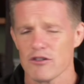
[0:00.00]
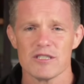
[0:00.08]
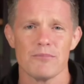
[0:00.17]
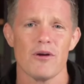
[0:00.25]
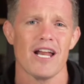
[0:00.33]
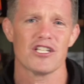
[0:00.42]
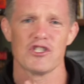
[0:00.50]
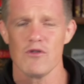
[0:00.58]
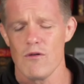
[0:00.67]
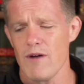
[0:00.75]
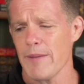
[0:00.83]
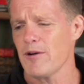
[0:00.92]
click the
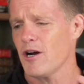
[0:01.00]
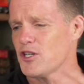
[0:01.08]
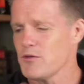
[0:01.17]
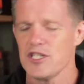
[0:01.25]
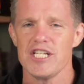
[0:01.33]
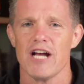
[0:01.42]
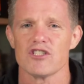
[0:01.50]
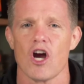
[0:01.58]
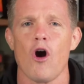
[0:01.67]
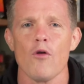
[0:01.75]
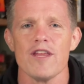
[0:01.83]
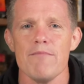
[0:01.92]
link below
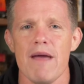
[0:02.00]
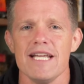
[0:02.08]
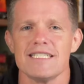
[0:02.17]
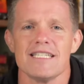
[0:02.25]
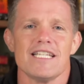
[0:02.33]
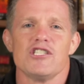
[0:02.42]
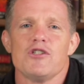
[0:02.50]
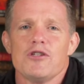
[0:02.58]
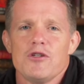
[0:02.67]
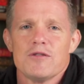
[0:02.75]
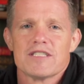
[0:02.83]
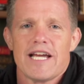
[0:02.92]
to access
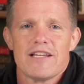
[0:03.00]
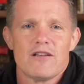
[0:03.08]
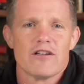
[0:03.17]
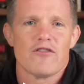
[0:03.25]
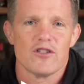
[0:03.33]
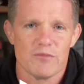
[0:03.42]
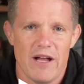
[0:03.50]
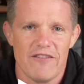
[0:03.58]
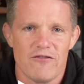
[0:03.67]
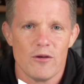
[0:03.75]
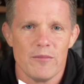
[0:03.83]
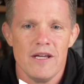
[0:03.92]
this exact website
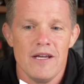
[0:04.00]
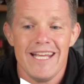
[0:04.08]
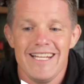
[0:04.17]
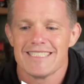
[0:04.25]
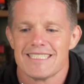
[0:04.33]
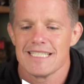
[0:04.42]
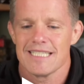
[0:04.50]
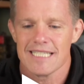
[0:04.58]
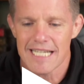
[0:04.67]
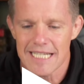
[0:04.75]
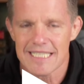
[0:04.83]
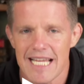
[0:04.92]
that we are looking at
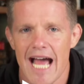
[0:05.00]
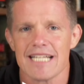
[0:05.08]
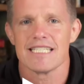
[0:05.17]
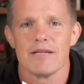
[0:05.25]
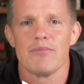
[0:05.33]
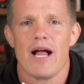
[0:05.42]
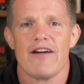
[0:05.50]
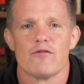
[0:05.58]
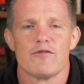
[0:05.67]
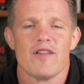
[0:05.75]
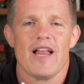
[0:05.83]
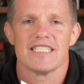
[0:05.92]
right now.
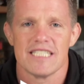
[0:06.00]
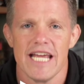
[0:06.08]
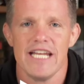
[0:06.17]
Now, once